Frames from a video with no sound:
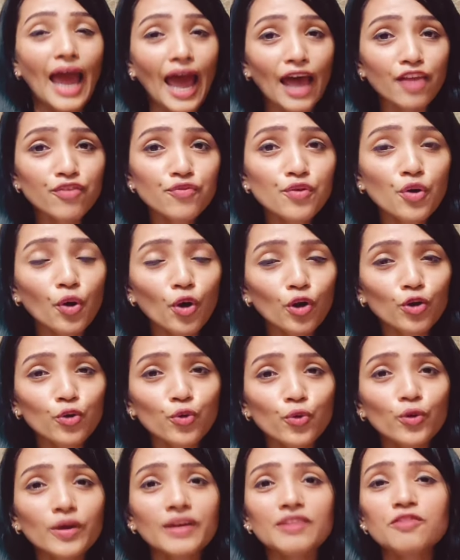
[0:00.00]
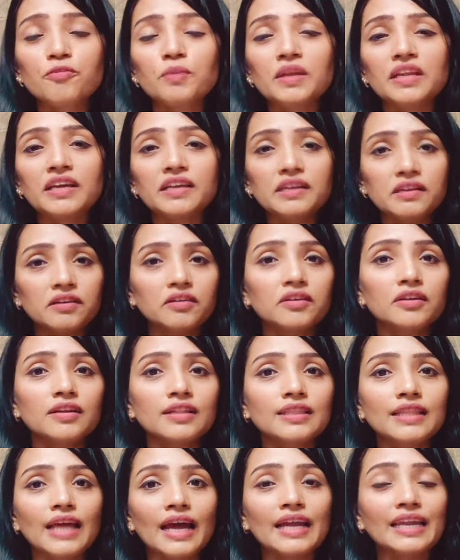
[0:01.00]
As we all know, it's been a
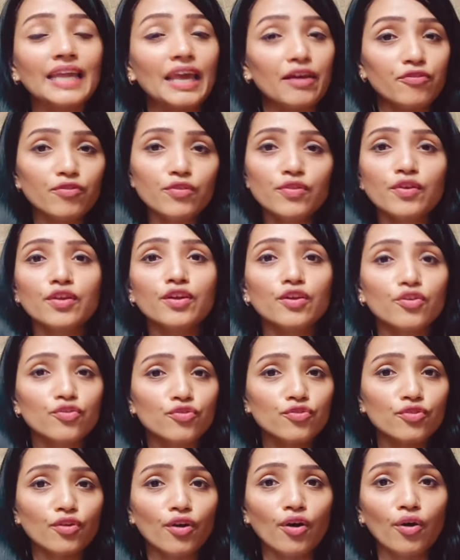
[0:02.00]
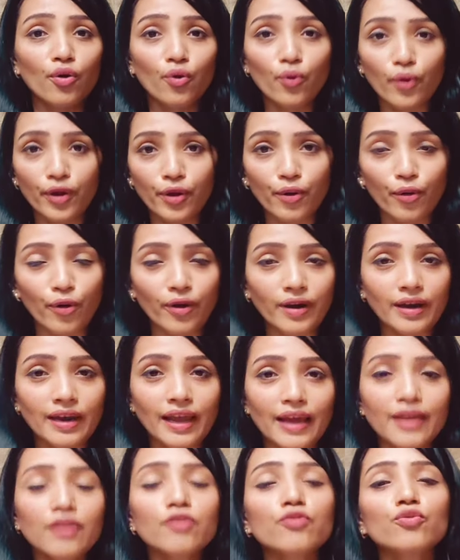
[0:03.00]
year that everything is going
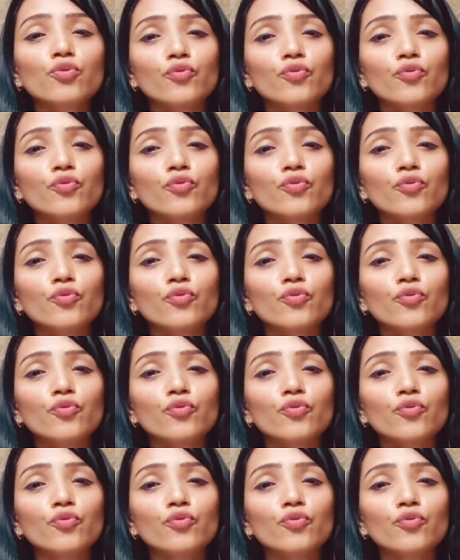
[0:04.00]
online.